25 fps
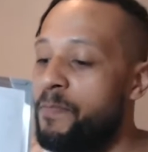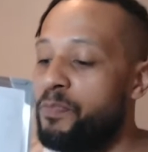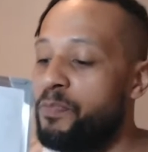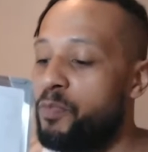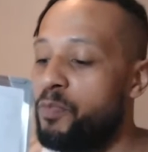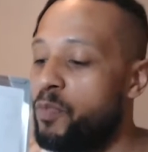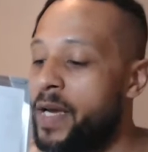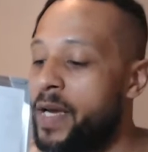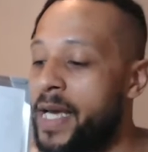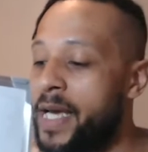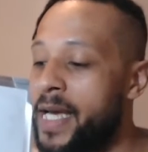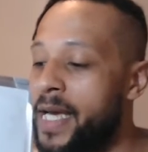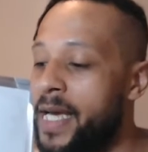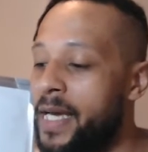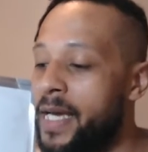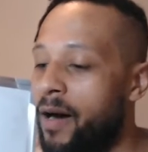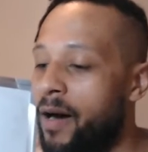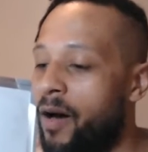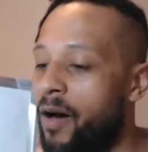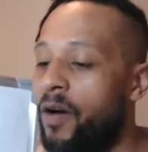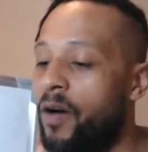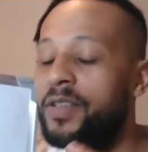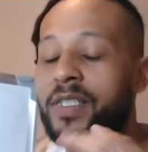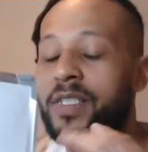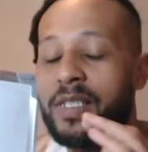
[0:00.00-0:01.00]
we,
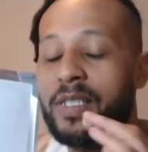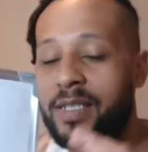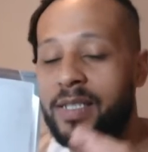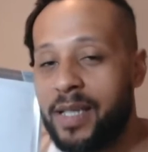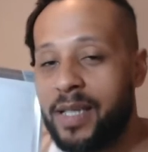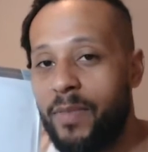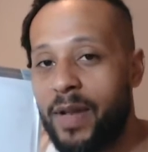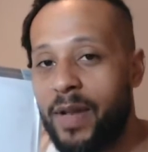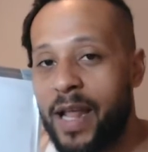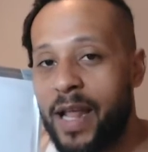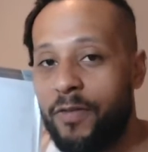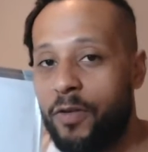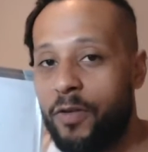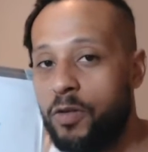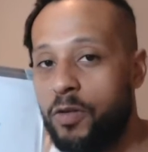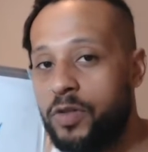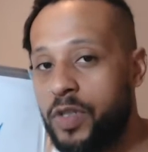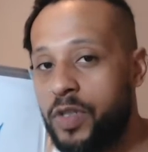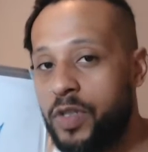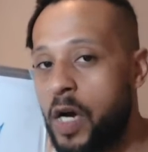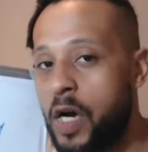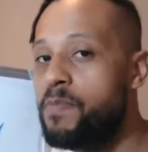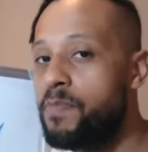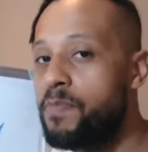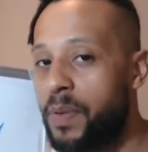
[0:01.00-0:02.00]
on some level,
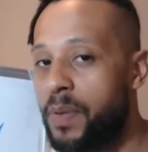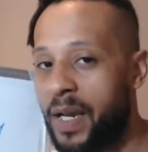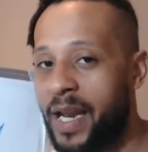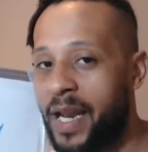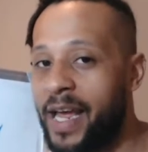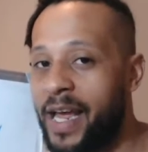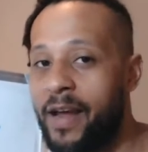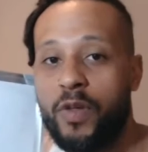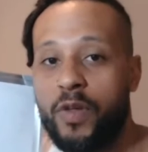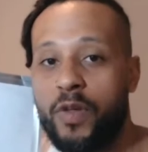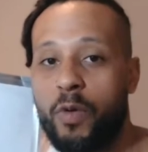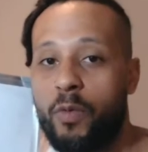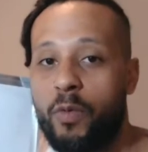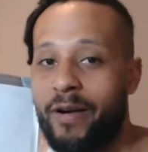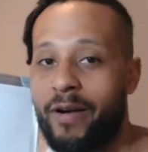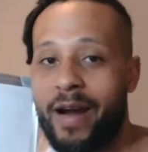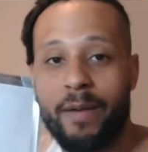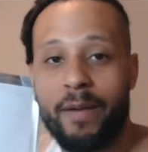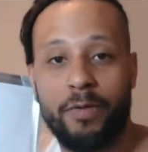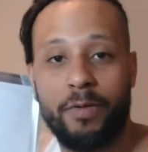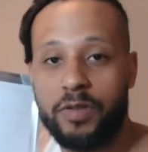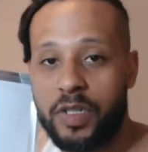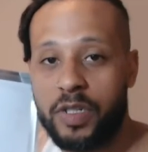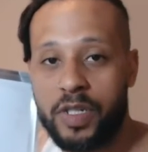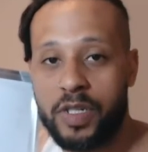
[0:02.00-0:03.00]
don't believe that we're
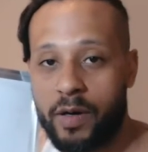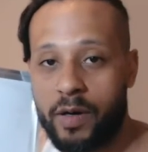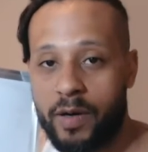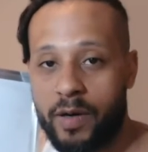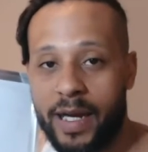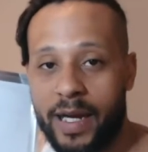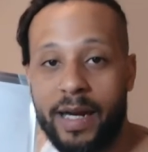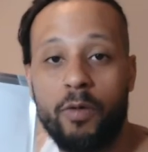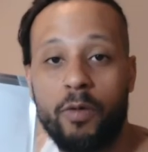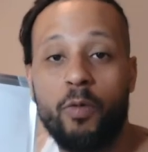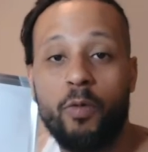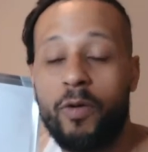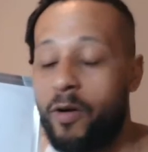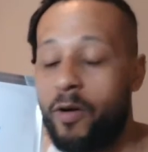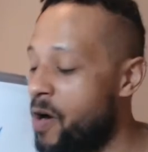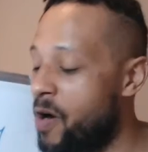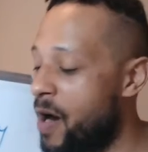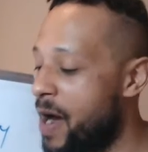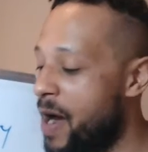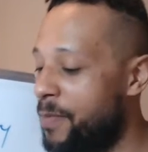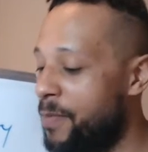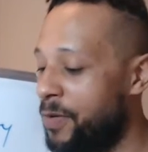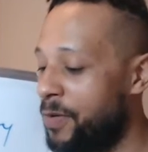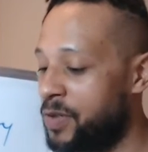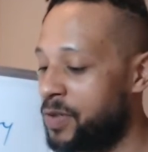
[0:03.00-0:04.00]
able to do it. We're
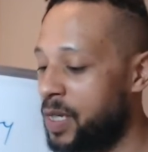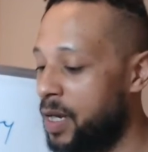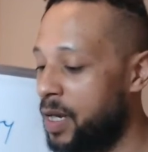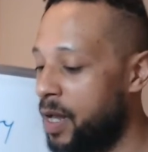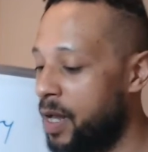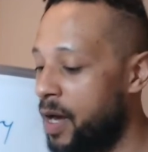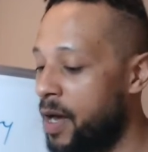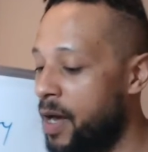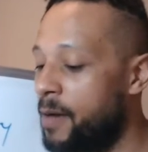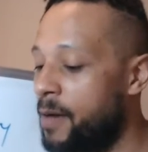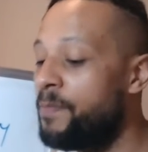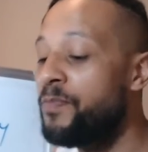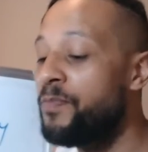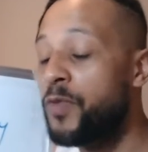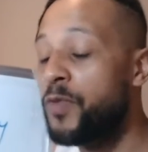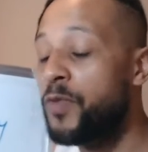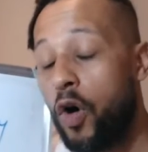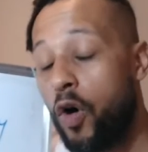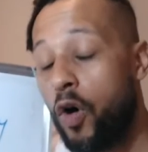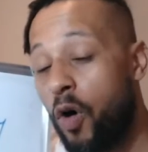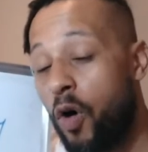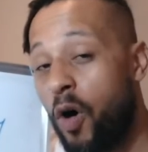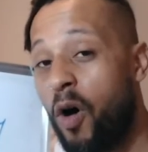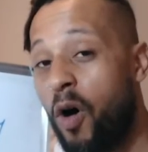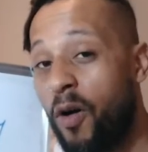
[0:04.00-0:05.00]
not able to learn.
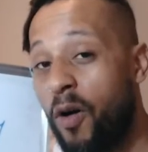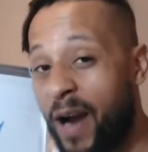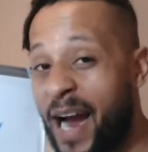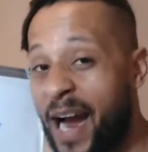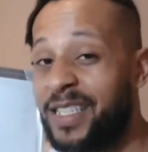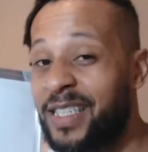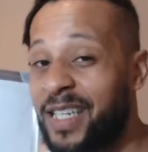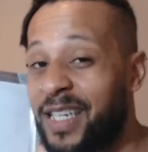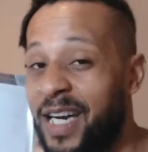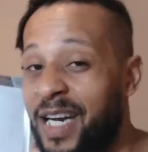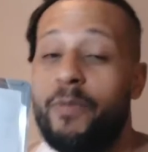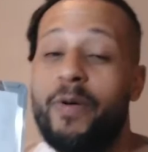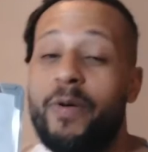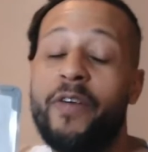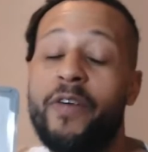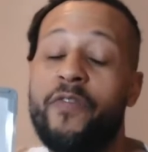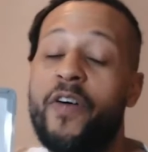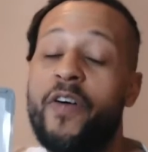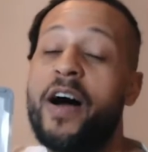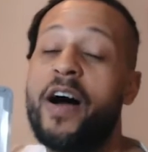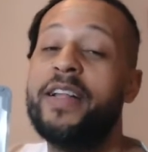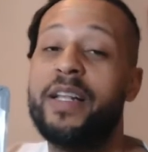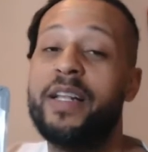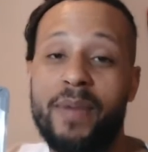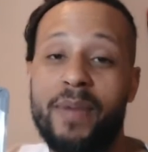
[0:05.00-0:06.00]
Or actually, we
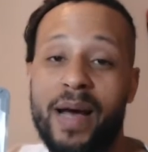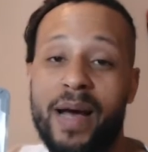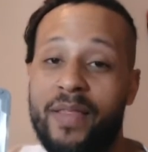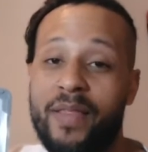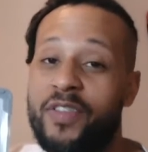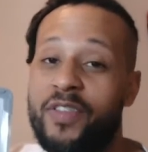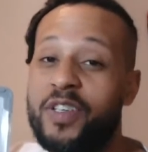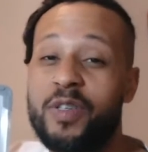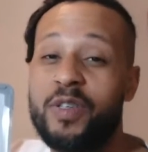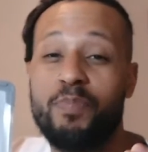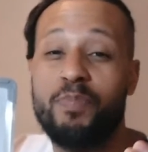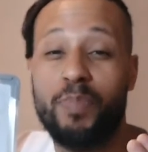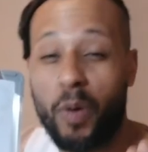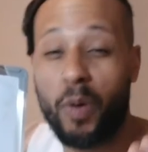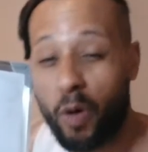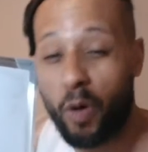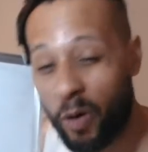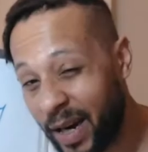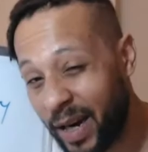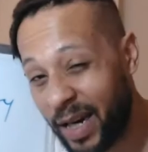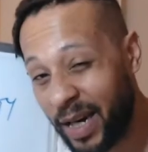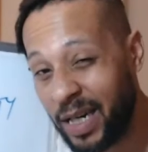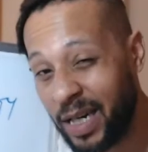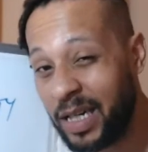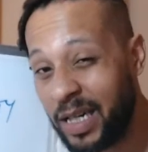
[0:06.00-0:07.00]
find that math is
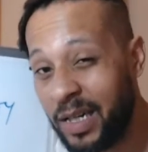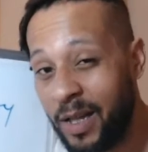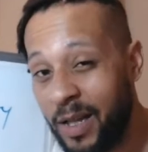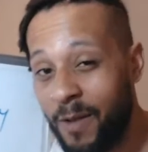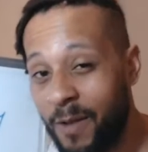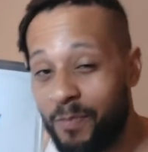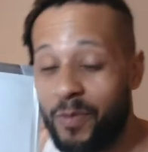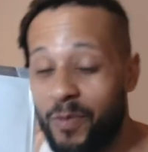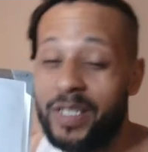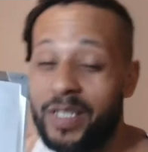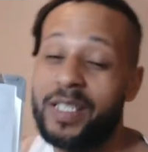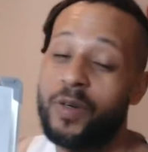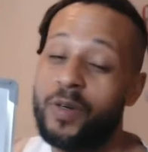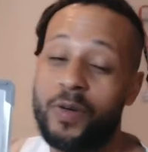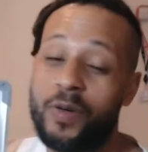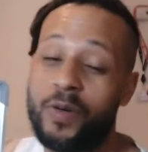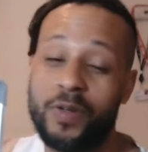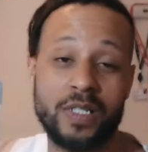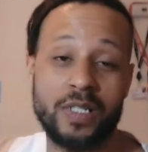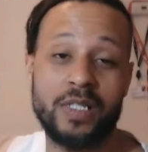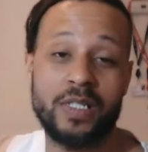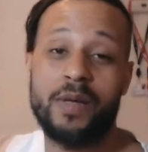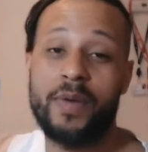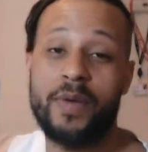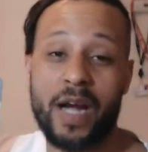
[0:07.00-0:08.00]
boring, which is
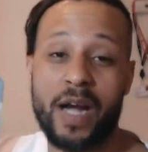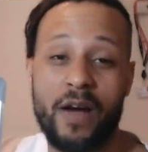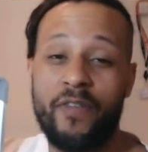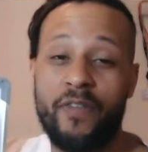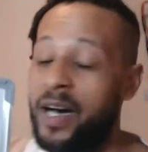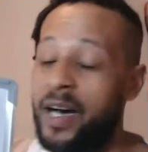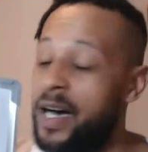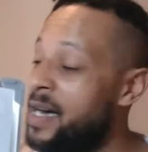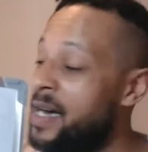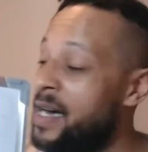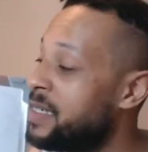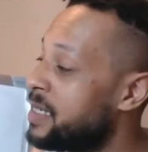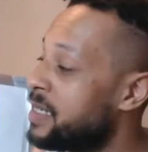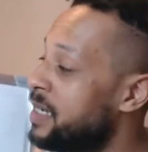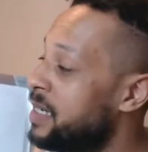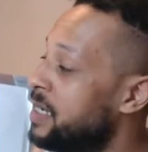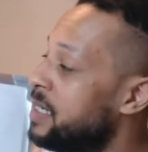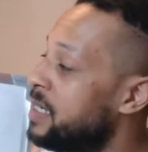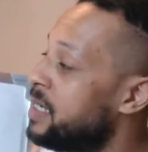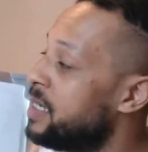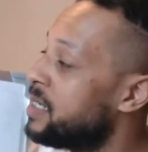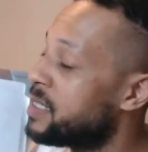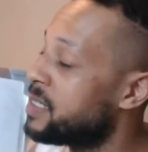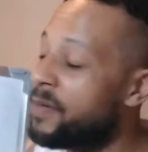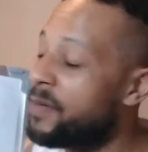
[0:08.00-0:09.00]
also something I've heard.
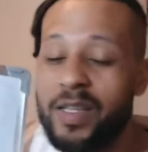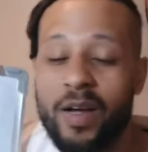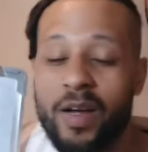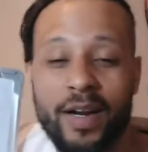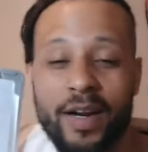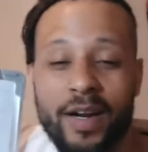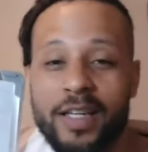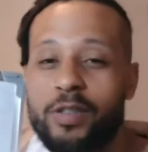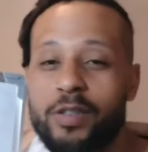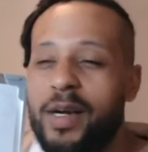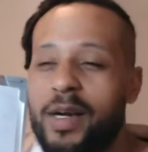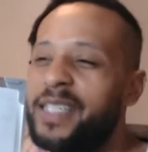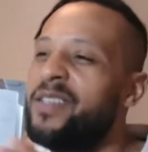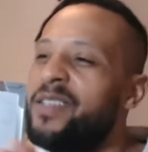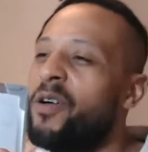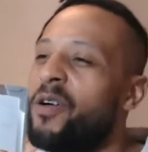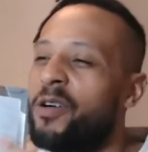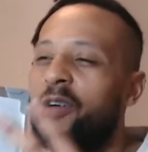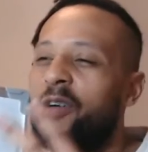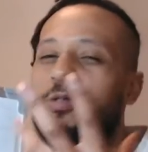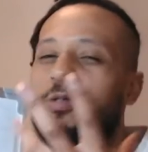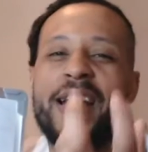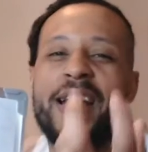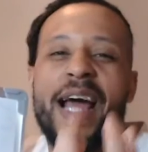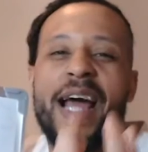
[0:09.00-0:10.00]
So it's not interesting. It's not
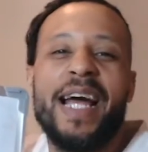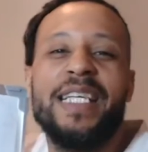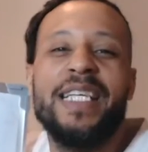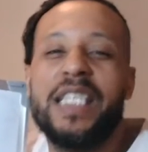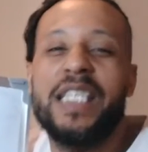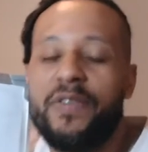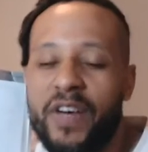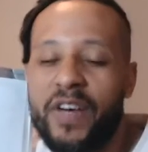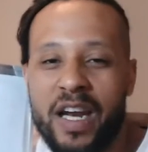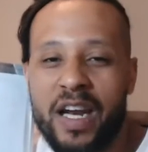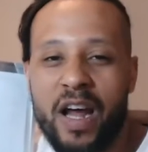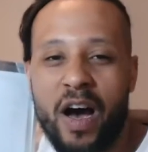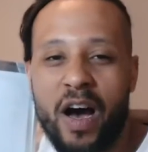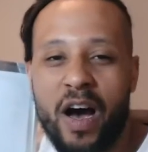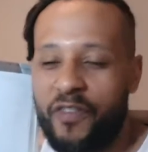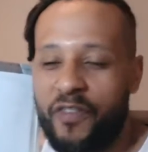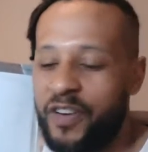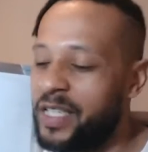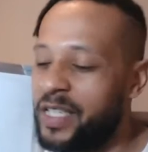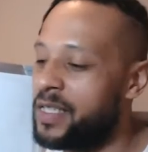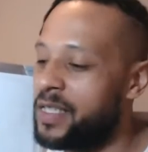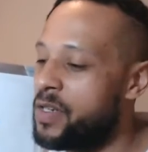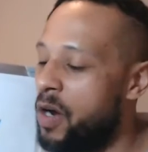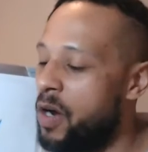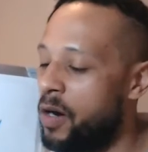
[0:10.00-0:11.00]
creative enough.
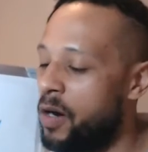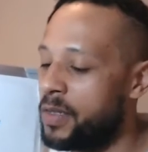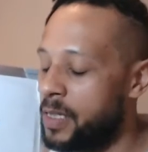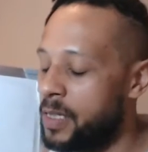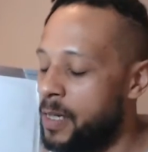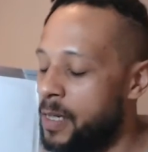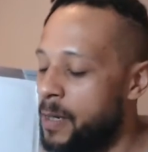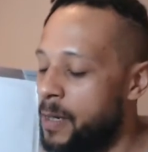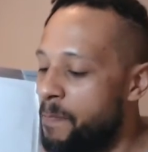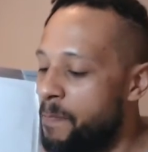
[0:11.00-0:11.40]
It's not